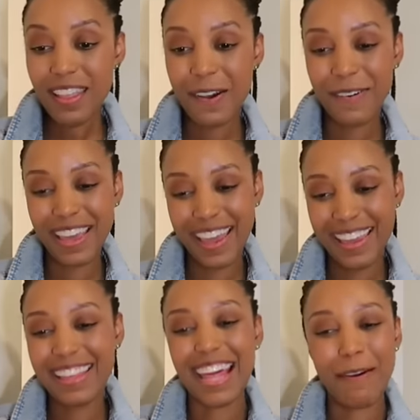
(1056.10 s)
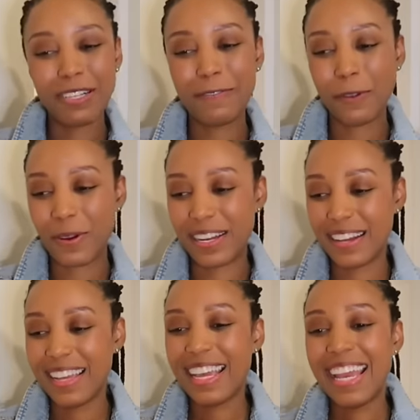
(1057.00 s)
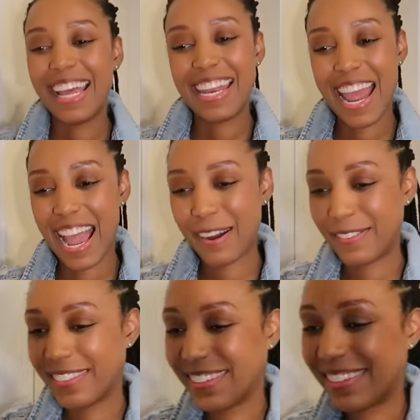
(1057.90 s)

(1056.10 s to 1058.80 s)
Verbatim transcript: Okay, that was Florida. Now,